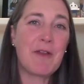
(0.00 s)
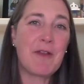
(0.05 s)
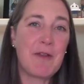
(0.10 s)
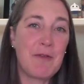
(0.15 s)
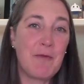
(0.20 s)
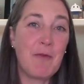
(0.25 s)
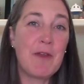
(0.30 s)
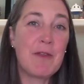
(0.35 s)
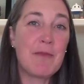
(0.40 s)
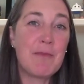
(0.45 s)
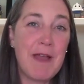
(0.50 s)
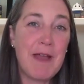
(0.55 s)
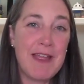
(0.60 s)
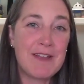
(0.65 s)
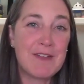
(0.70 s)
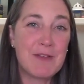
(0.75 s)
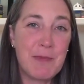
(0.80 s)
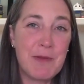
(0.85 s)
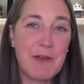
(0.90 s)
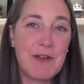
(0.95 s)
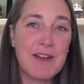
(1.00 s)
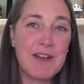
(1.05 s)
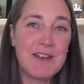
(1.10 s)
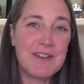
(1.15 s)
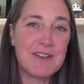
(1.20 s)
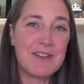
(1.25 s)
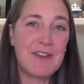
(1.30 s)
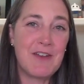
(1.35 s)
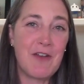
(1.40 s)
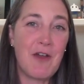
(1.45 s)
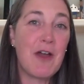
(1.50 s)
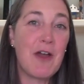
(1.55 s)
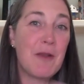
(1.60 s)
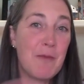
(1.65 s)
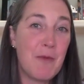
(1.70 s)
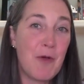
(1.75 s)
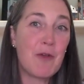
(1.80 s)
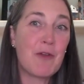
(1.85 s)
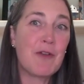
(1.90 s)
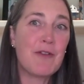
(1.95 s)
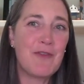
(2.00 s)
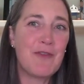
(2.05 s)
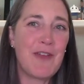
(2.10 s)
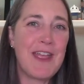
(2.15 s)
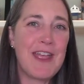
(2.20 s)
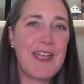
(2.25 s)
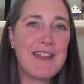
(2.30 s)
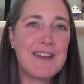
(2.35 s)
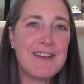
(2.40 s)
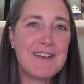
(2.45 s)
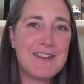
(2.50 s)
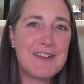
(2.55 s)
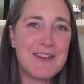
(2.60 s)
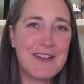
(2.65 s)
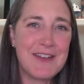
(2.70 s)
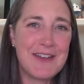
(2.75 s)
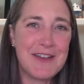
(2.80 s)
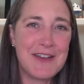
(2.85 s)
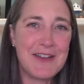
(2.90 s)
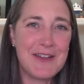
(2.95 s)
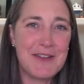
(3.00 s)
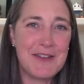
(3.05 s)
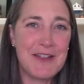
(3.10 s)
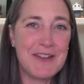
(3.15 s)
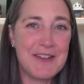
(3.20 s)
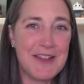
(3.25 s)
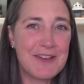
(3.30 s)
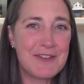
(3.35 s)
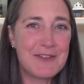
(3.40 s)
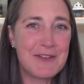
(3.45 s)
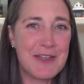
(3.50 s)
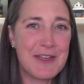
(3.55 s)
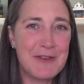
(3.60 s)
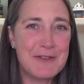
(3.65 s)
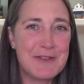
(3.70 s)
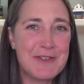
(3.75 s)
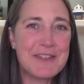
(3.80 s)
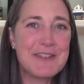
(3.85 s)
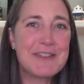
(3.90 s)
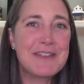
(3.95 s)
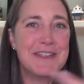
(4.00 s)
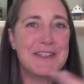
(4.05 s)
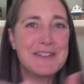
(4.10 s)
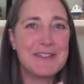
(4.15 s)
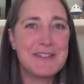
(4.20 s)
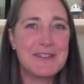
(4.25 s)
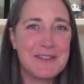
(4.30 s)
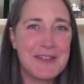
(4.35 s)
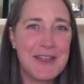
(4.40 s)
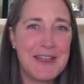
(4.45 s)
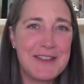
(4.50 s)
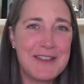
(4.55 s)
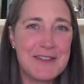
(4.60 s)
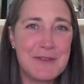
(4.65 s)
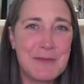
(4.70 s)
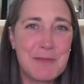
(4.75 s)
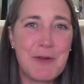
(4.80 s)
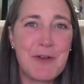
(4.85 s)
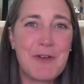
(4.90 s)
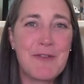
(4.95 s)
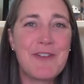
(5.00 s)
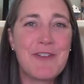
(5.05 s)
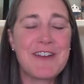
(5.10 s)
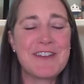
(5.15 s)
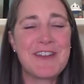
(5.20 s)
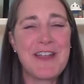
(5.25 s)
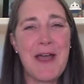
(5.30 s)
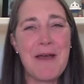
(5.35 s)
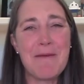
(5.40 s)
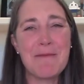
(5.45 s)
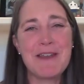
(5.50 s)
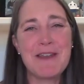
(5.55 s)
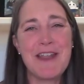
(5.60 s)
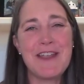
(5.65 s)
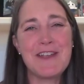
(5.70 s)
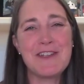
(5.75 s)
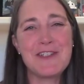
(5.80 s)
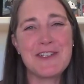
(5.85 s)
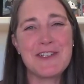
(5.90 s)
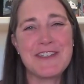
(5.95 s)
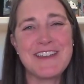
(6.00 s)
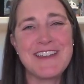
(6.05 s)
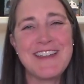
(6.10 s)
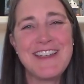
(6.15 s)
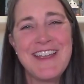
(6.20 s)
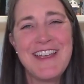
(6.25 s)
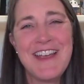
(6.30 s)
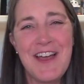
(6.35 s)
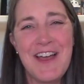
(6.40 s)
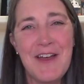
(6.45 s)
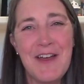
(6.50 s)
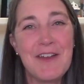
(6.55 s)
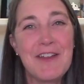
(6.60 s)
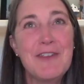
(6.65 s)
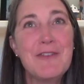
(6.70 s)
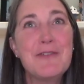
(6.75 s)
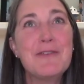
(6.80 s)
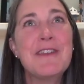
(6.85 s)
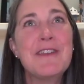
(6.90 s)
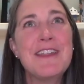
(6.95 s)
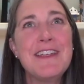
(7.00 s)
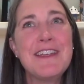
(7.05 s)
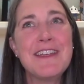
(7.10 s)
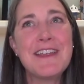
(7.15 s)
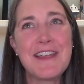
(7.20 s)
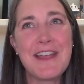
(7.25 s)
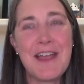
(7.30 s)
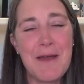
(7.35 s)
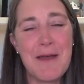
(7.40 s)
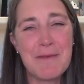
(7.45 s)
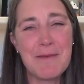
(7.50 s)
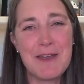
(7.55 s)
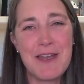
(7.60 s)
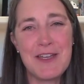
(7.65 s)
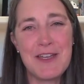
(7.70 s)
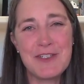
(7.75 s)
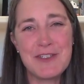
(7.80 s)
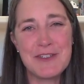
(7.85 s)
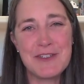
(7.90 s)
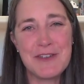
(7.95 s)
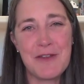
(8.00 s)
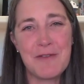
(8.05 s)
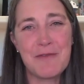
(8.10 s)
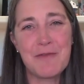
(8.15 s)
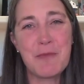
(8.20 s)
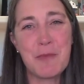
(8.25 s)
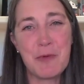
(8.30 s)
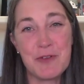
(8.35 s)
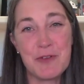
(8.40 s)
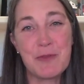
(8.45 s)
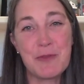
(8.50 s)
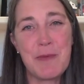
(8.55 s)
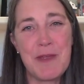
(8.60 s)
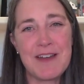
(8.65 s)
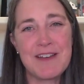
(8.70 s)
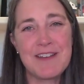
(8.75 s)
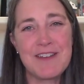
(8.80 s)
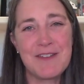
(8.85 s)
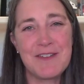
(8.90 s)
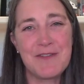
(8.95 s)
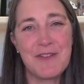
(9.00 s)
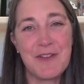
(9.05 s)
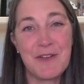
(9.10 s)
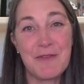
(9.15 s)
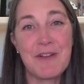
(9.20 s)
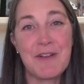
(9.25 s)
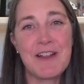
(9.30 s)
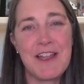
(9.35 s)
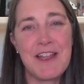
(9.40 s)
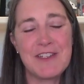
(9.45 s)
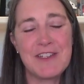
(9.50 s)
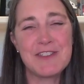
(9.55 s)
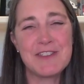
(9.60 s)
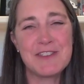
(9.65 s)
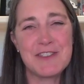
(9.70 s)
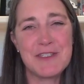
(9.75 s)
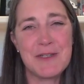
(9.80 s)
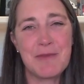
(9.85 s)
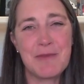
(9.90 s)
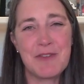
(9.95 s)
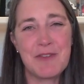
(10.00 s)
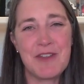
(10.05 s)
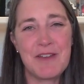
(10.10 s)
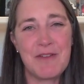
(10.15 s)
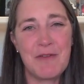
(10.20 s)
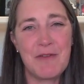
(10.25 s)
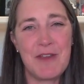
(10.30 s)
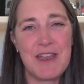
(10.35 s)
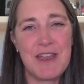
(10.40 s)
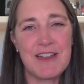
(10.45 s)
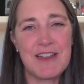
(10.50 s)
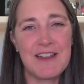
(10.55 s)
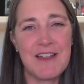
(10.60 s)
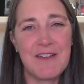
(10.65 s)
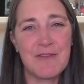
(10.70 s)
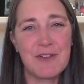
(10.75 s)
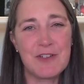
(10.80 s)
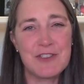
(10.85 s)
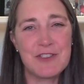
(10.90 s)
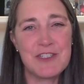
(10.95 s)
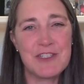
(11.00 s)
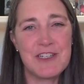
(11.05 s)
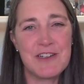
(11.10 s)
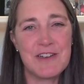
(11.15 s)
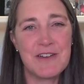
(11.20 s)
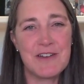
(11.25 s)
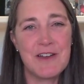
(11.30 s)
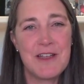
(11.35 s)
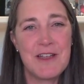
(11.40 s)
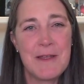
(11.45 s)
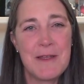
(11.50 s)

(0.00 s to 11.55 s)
With my experience in automotive and electric utilities, it's like this perfect combination, unique combination of perspective and relationships that we can leverage here